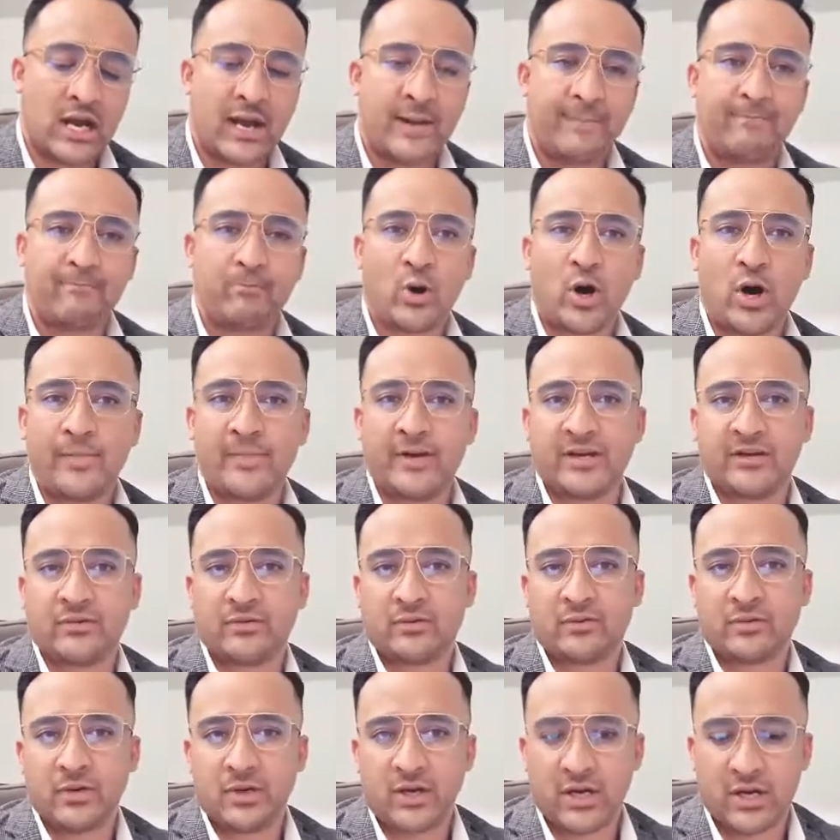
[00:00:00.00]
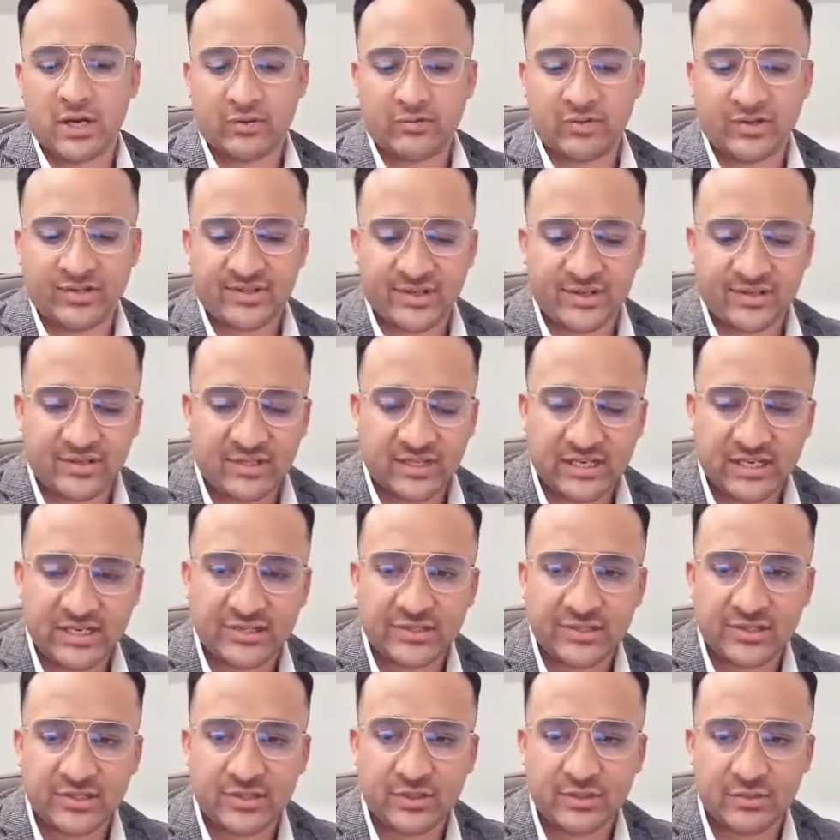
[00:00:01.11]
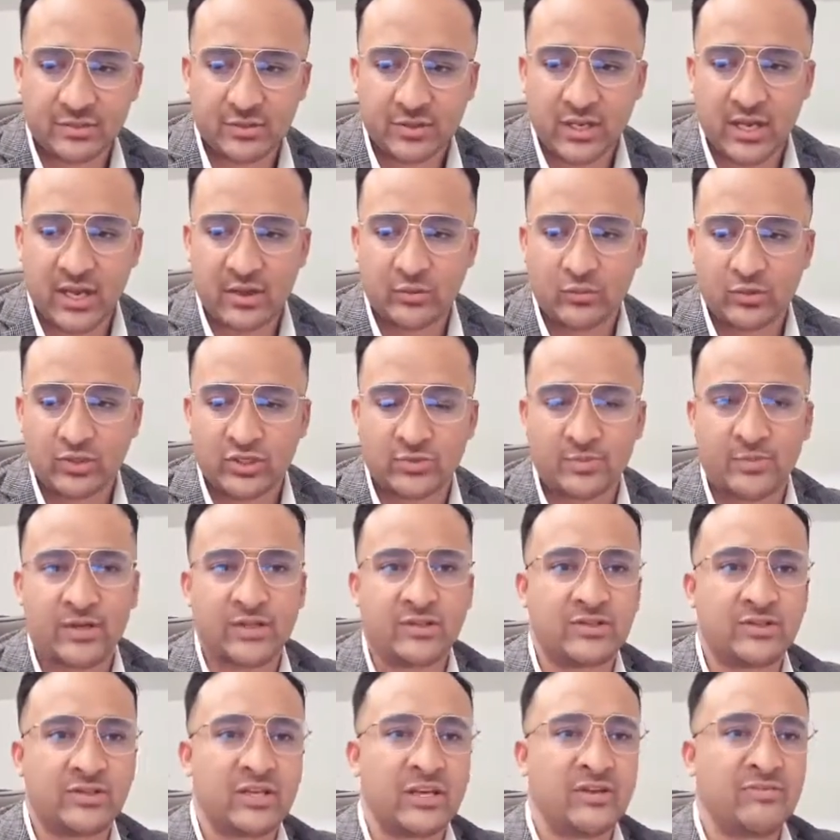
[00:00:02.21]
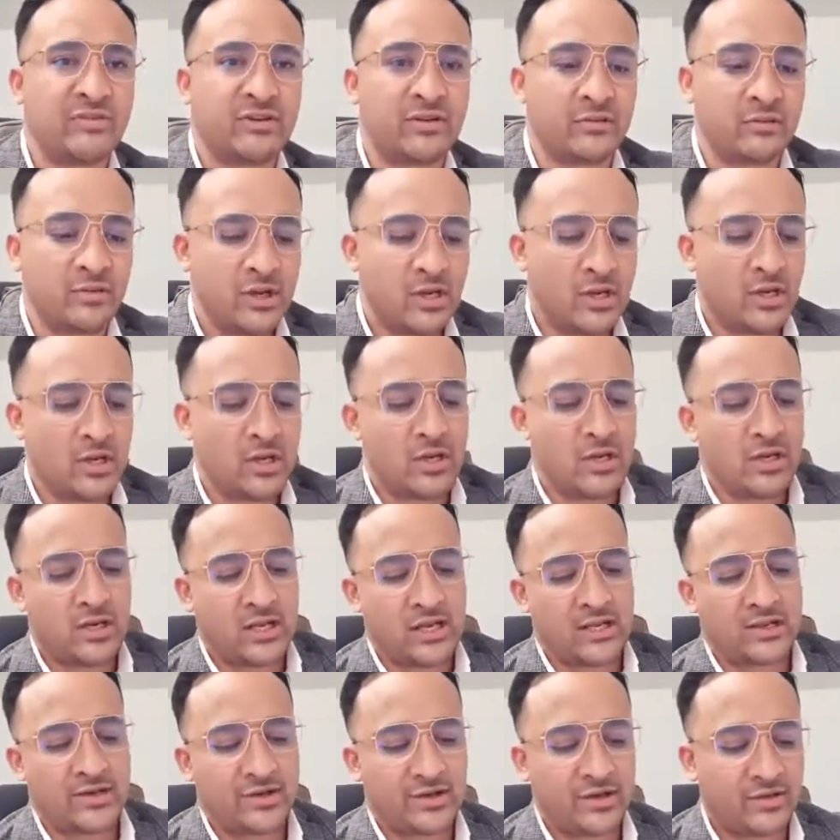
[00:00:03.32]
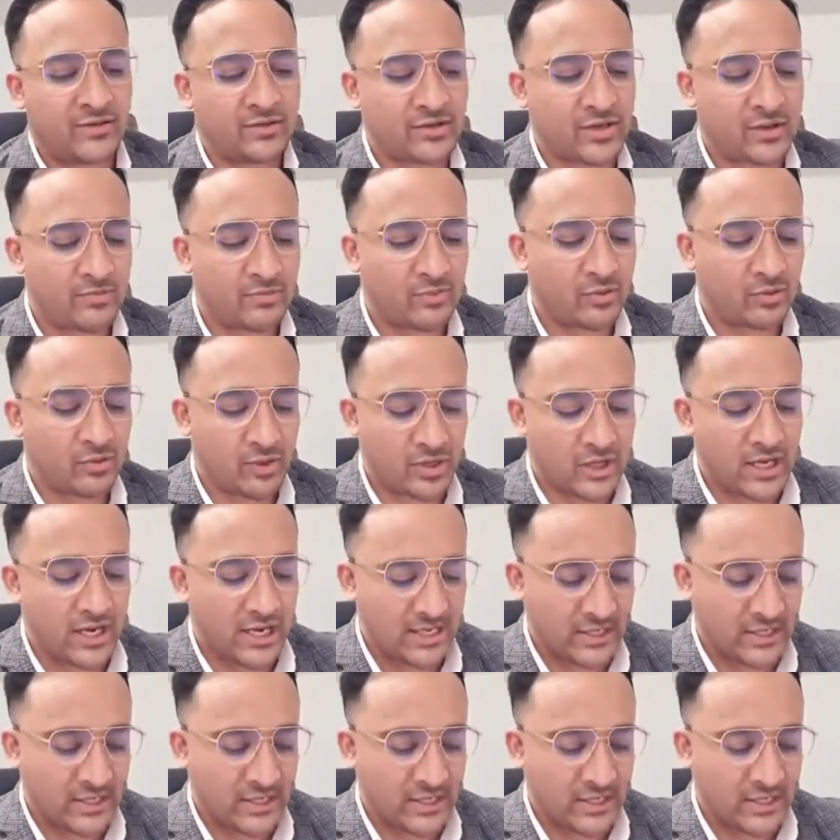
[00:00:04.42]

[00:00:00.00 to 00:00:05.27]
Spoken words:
a permanent residency list, which means even like some